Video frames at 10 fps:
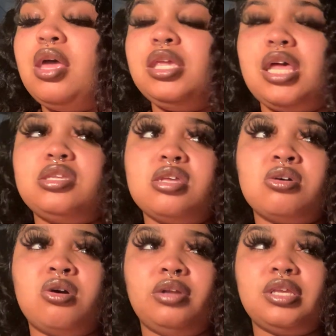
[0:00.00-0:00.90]
Yes, yeah, Sun
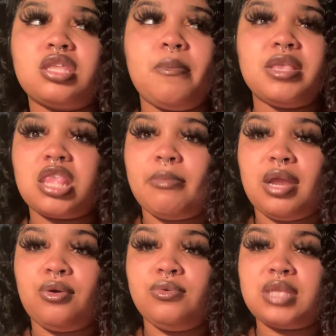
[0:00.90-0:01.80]
card. This could be
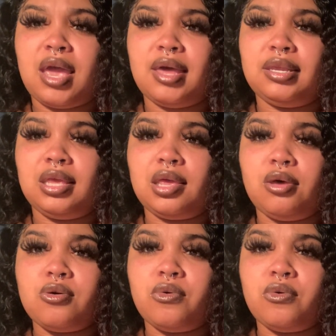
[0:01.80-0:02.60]
somebody who's like a Leo